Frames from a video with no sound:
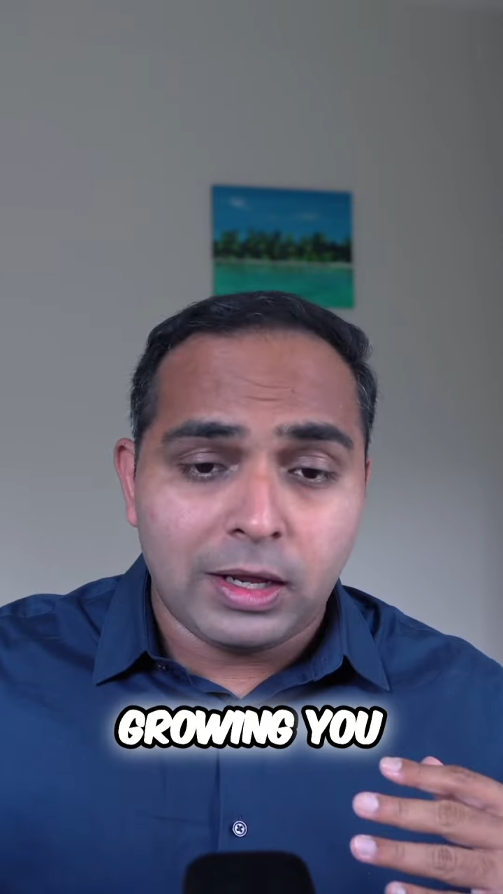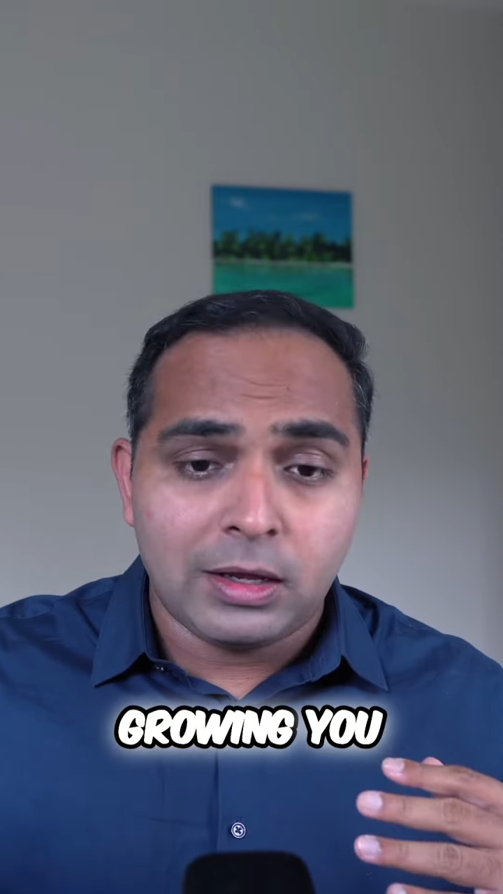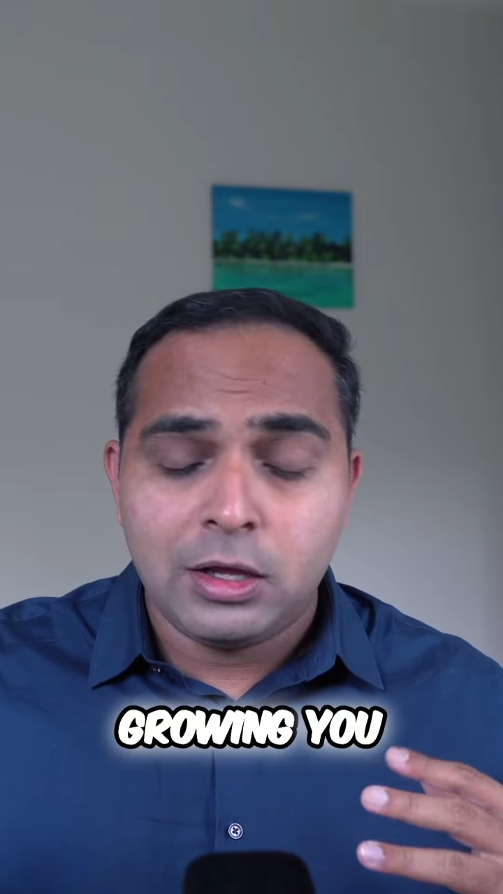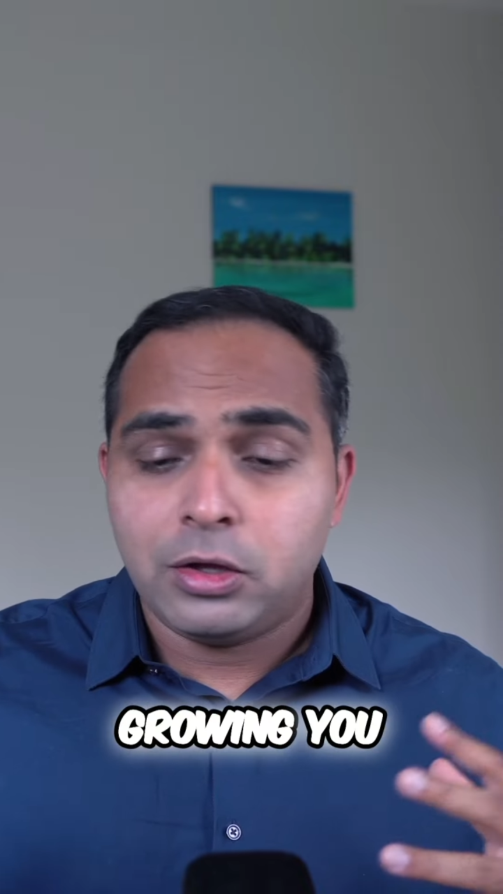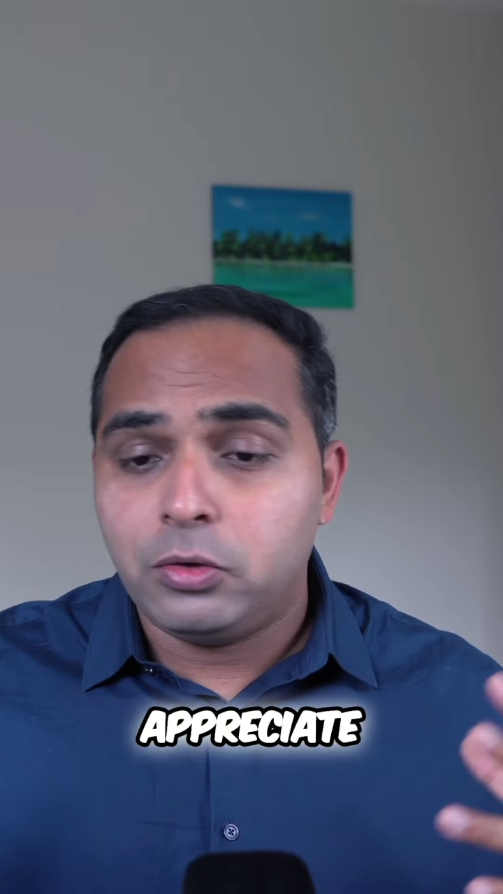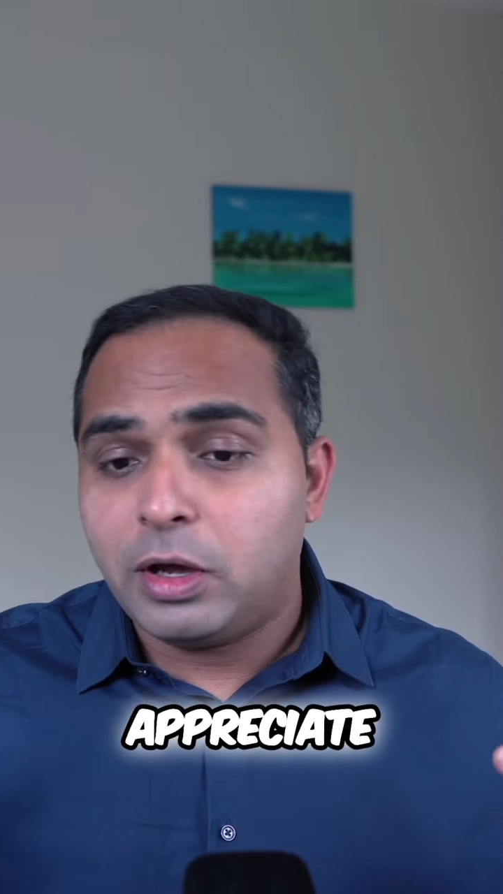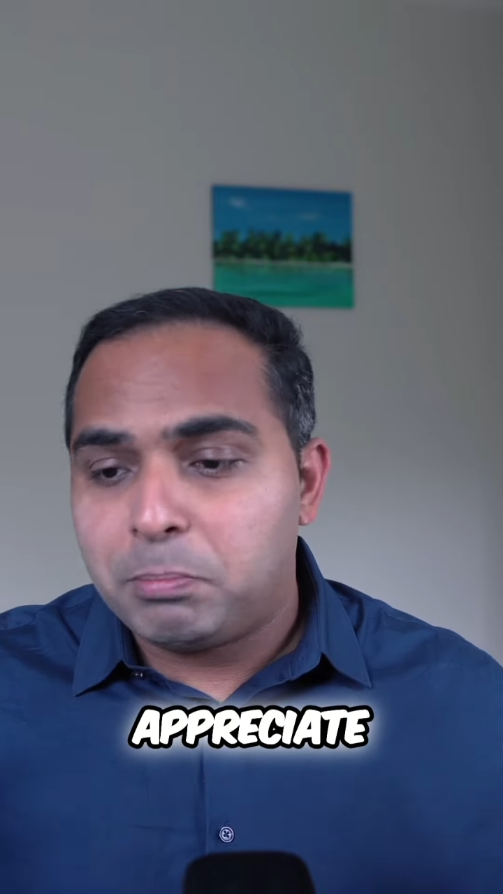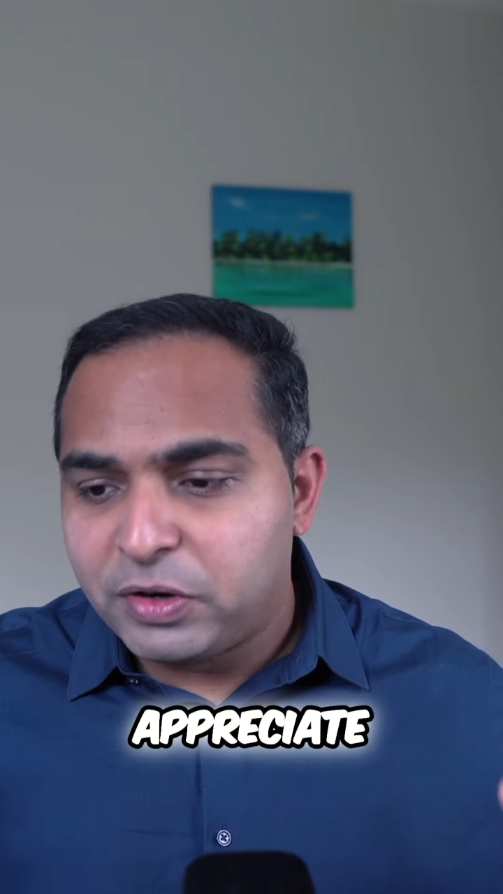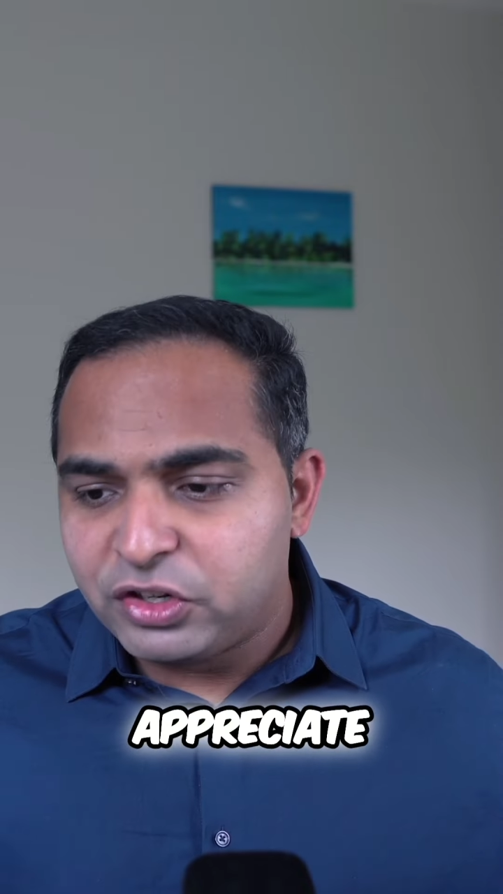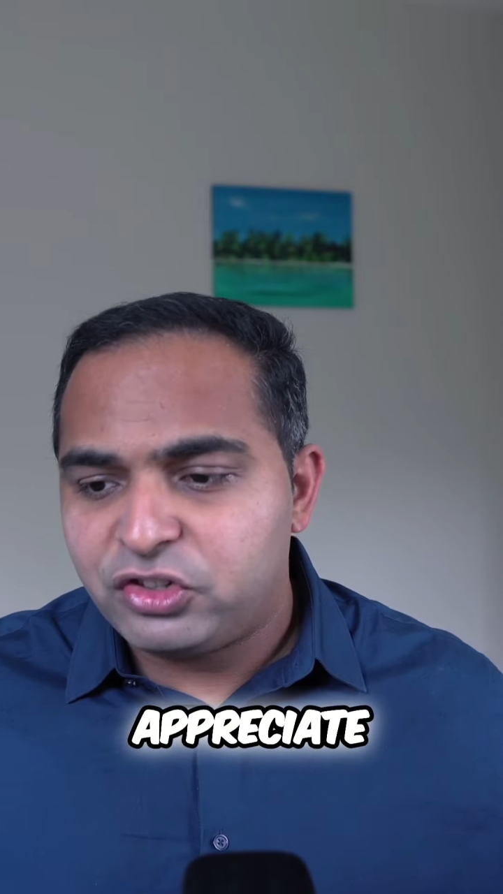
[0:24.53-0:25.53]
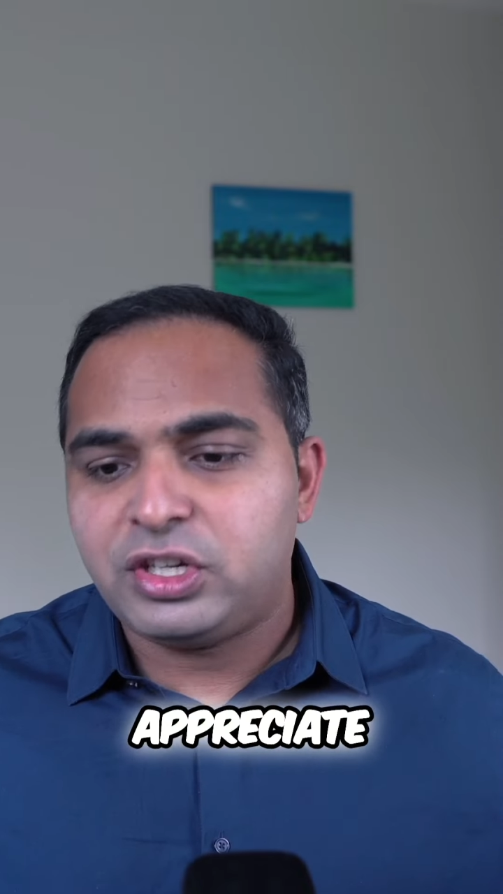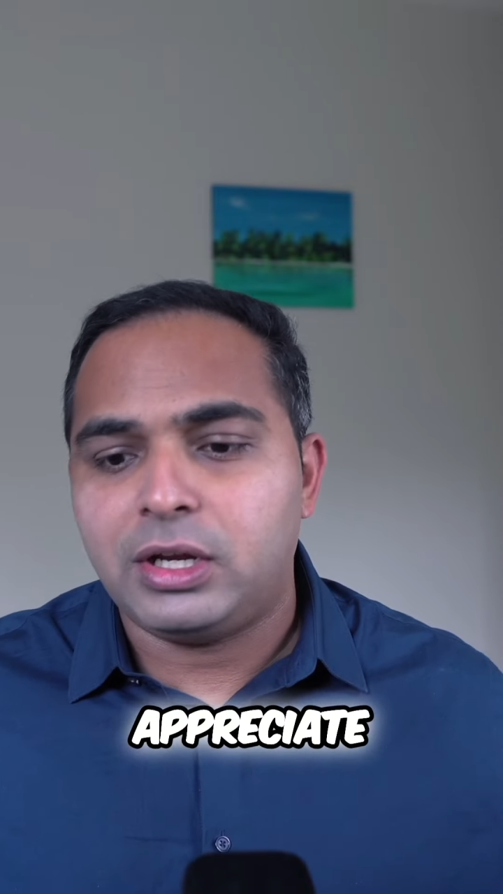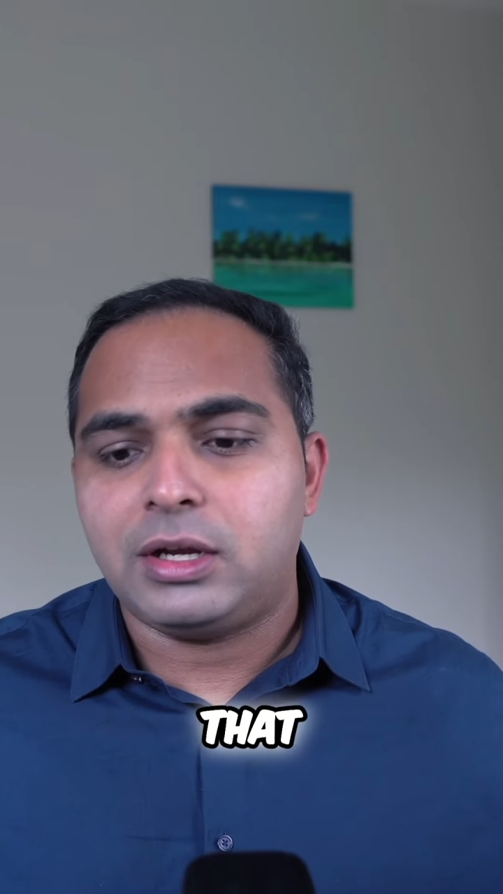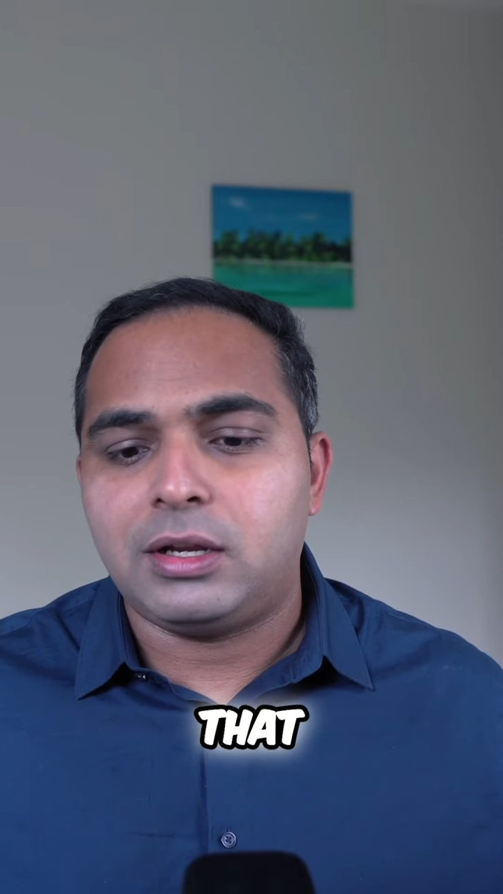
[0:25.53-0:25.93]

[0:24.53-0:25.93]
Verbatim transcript: You appreciate